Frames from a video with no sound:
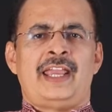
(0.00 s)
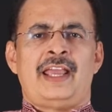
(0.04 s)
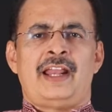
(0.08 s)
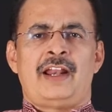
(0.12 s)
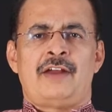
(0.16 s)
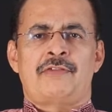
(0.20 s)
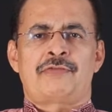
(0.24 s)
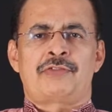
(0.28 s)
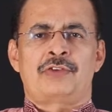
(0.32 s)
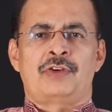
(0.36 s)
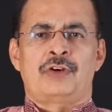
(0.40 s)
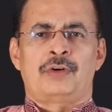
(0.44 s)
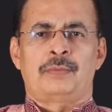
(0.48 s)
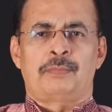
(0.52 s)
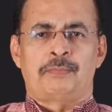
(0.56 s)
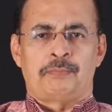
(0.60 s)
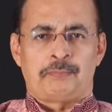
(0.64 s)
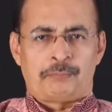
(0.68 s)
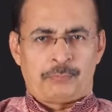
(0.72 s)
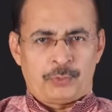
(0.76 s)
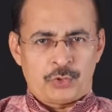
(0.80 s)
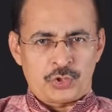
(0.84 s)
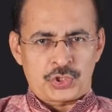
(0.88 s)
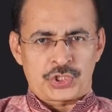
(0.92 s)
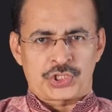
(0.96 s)
care of your
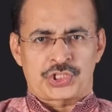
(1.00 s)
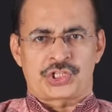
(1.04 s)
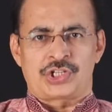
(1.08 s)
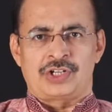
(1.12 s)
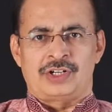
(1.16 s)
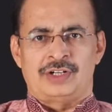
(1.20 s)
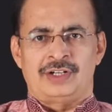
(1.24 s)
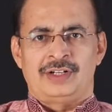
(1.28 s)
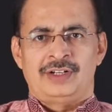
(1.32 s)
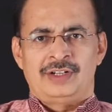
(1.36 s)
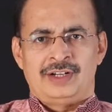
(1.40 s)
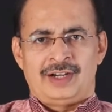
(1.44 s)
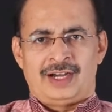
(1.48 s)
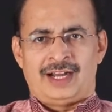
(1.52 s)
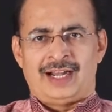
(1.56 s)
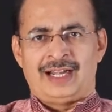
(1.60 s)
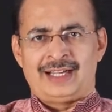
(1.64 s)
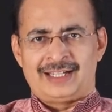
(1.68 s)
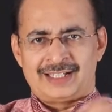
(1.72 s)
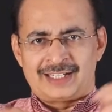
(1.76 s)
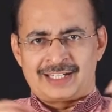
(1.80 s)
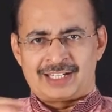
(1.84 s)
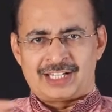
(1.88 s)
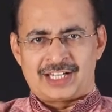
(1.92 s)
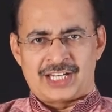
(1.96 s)
posture
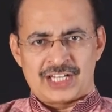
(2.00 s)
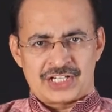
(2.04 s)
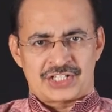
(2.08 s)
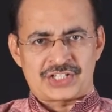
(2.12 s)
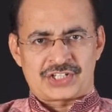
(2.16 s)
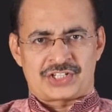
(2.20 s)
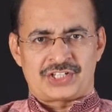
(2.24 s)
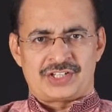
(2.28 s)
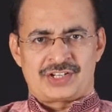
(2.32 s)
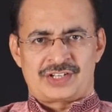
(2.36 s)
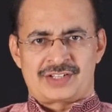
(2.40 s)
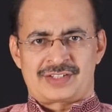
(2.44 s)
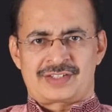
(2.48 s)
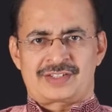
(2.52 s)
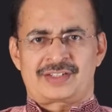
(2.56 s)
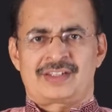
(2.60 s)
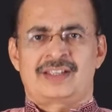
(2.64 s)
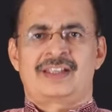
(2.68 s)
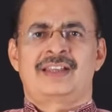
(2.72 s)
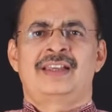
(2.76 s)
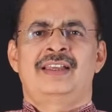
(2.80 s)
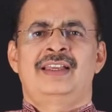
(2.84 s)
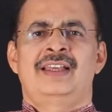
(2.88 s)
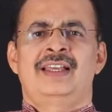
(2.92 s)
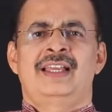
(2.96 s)
and gestures.
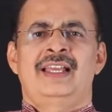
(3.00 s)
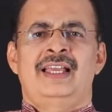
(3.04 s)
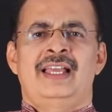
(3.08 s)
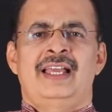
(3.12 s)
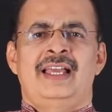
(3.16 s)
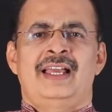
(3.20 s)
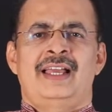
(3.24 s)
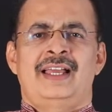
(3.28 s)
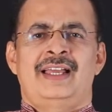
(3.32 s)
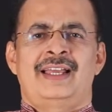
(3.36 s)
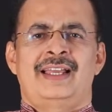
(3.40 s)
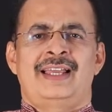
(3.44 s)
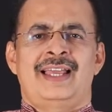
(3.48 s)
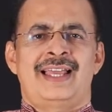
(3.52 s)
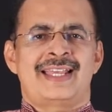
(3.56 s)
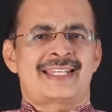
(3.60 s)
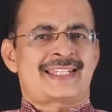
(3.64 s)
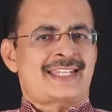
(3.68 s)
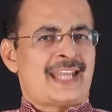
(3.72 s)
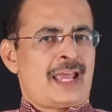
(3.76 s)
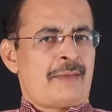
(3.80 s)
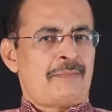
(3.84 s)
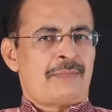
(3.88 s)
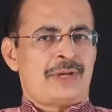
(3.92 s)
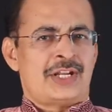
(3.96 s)

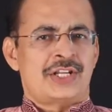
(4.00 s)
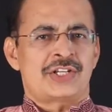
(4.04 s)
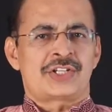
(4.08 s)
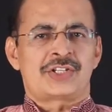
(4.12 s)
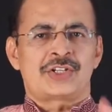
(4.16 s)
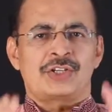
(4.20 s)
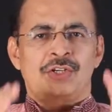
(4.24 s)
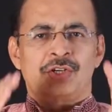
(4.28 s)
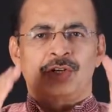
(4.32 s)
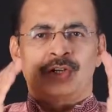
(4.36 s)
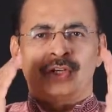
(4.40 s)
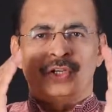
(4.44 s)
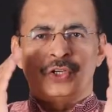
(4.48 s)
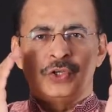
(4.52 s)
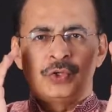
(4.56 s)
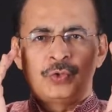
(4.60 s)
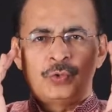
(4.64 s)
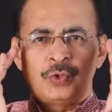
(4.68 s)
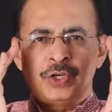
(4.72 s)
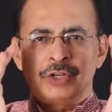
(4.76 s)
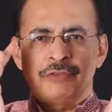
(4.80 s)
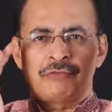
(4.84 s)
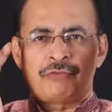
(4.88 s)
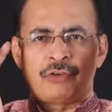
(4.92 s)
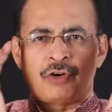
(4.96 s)
Establish
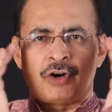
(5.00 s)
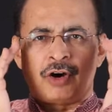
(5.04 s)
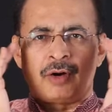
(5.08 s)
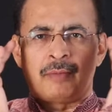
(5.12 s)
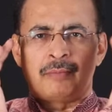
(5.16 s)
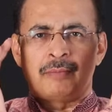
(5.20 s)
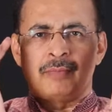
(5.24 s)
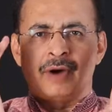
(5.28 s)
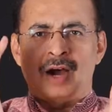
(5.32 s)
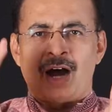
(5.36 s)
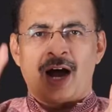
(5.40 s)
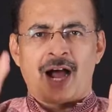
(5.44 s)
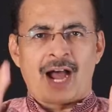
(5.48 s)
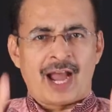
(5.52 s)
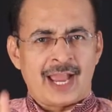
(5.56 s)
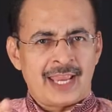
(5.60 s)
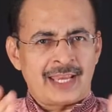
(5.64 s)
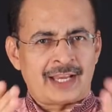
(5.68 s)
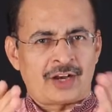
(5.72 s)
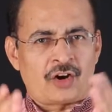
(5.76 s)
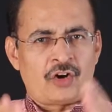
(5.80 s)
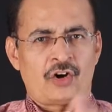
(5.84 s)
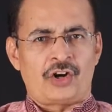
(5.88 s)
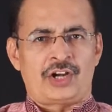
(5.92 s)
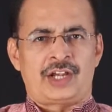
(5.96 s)
uniform
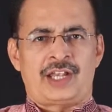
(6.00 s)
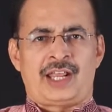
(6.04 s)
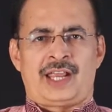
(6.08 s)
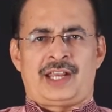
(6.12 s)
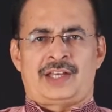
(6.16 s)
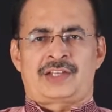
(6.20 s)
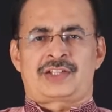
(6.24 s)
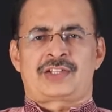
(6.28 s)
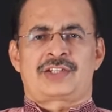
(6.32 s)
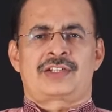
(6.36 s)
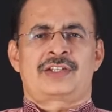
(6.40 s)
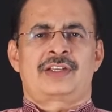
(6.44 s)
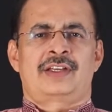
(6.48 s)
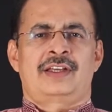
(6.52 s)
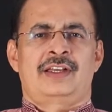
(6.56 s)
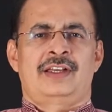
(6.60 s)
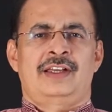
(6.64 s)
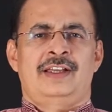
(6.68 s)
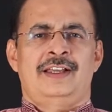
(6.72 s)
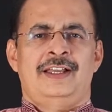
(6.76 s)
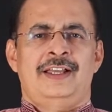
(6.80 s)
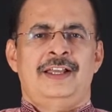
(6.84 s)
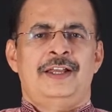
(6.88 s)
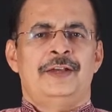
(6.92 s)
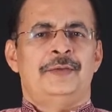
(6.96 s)
eye contact.
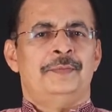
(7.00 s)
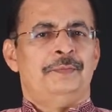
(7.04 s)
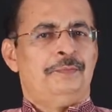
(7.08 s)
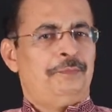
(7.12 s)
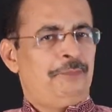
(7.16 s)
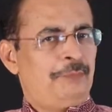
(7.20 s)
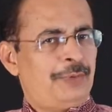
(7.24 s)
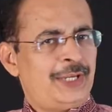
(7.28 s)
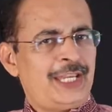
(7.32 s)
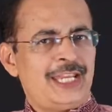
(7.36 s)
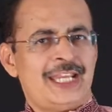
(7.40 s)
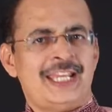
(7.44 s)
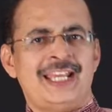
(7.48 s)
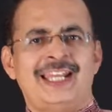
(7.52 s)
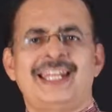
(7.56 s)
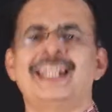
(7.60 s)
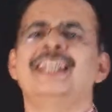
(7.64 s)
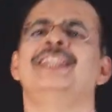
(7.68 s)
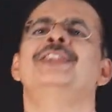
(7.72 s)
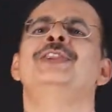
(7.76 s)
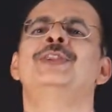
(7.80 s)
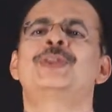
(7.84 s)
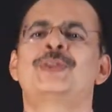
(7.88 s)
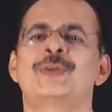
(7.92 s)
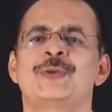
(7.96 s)
Be an
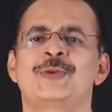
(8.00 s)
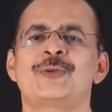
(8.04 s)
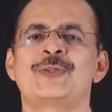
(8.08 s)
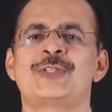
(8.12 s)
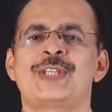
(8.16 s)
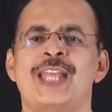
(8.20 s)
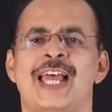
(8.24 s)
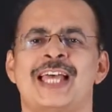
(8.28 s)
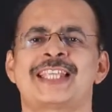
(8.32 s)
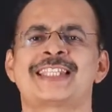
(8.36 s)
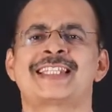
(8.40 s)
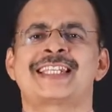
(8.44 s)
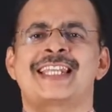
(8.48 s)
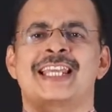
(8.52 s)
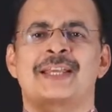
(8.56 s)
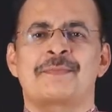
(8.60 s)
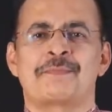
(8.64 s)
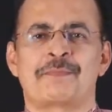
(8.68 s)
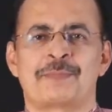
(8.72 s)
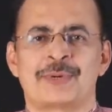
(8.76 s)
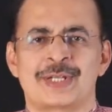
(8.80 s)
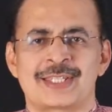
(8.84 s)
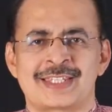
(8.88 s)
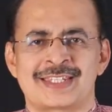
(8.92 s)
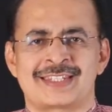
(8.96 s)

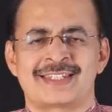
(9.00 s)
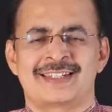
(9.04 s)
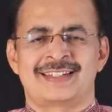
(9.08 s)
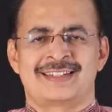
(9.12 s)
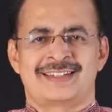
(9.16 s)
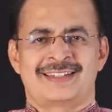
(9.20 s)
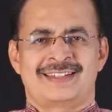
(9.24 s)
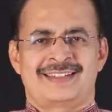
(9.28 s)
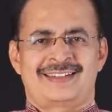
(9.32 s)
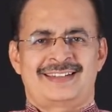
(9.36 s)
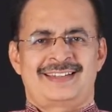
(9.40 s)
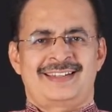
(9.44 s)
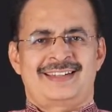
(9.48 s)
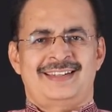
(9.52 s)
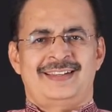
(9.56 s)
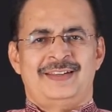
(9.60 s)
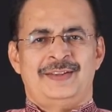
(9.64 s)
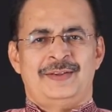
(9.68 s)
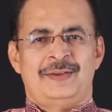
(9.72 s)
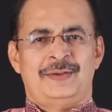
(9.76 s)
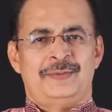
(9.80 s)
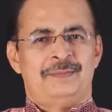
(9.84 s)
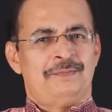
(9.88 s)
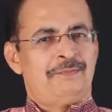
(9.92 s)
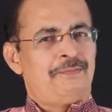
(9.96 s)
enthusiastic person.
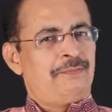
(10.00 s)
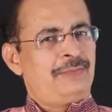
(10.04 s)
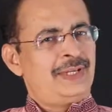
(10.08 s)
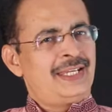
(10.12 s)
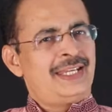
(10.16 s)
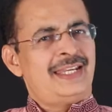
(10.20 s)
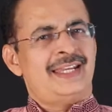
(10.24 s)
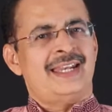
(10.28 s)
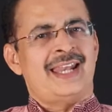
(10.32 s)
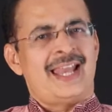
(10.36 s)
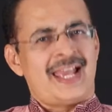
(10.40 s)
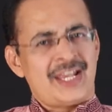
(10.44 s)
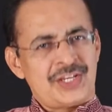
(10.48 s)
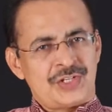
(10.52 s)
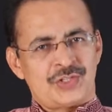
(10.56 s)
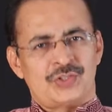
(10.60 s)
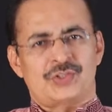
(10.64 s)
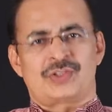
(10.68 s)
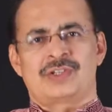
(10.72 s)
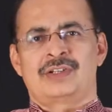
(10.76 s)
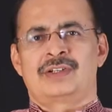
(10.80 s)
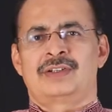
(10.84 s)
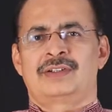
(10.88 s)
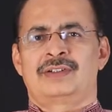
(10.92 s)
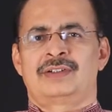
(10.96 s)
Be
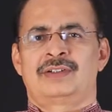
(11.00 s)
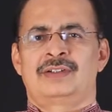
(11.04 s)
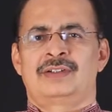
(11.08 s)
natural.